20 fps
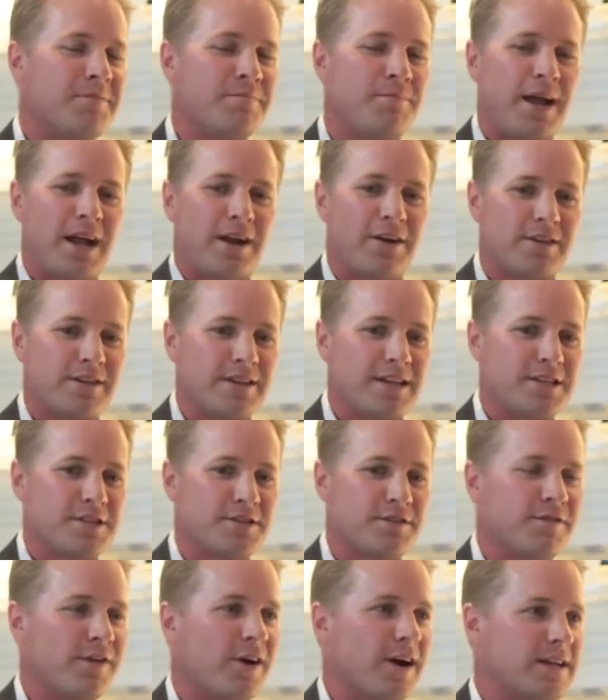back on these
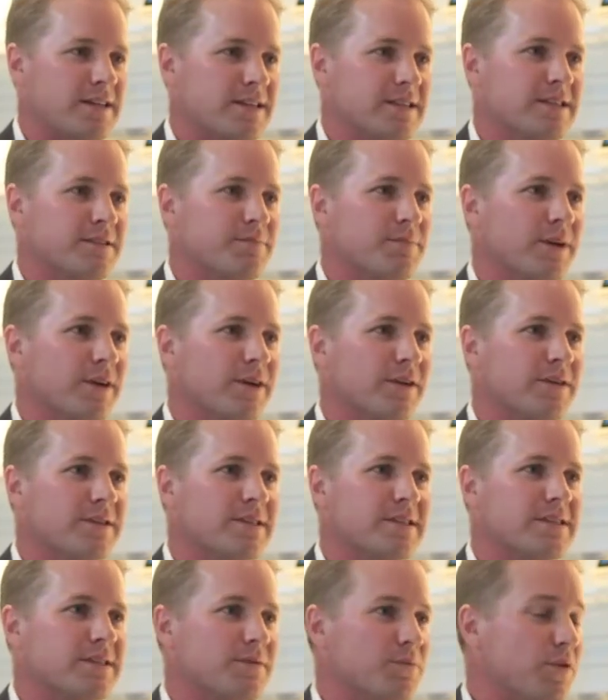devices,
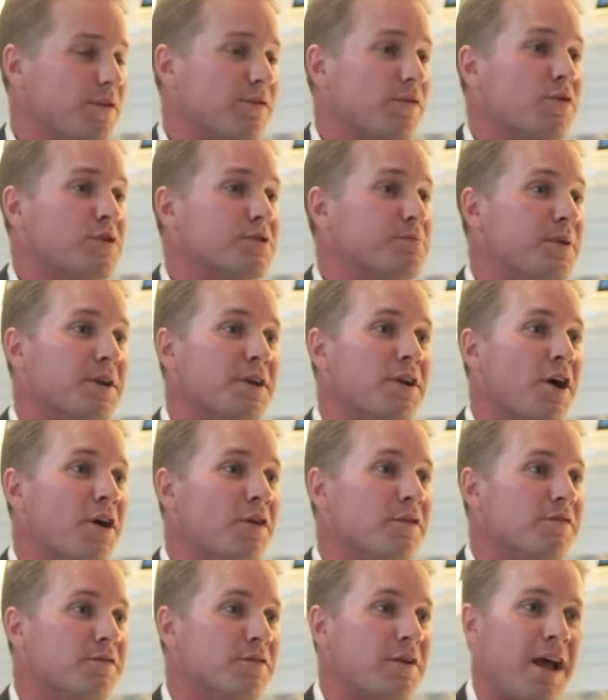because we've always been
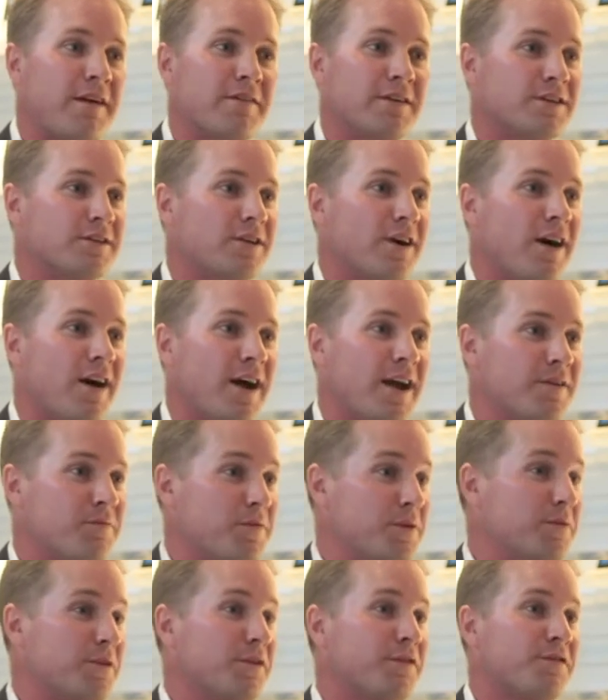known for having Thai.
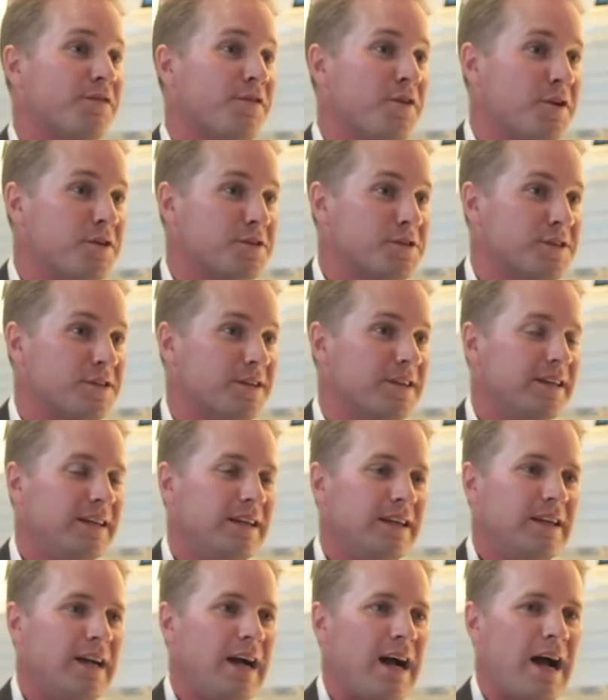We were the first,
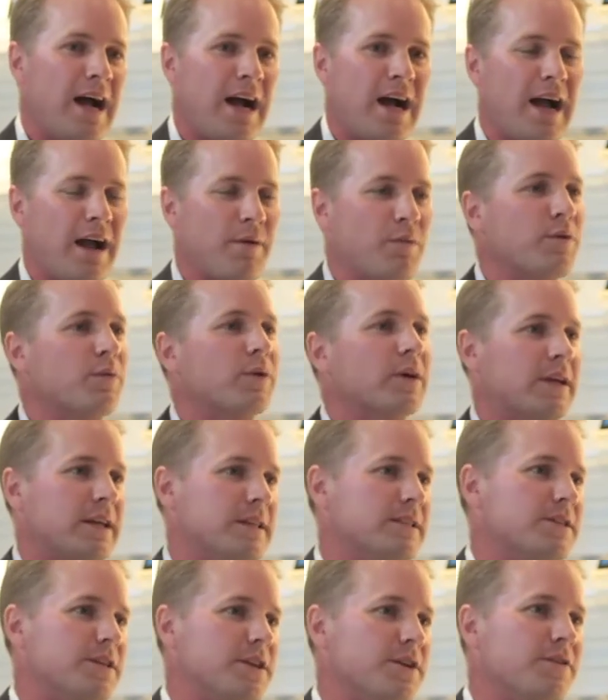and we want to
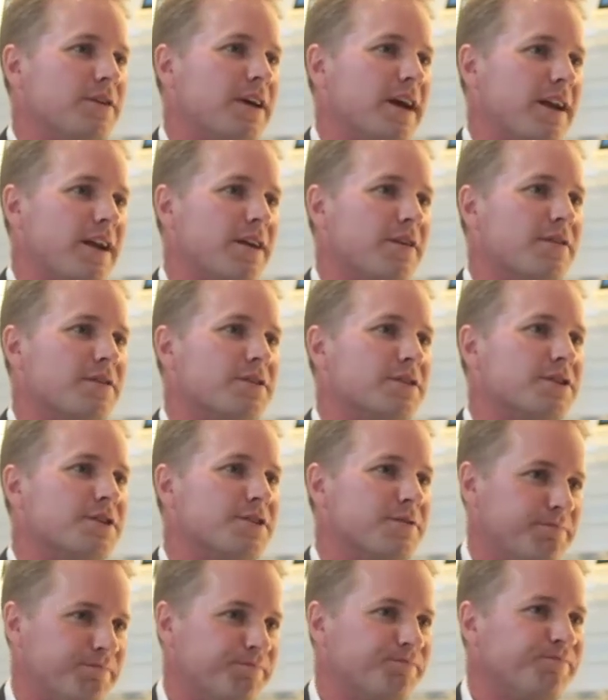continue that heritage.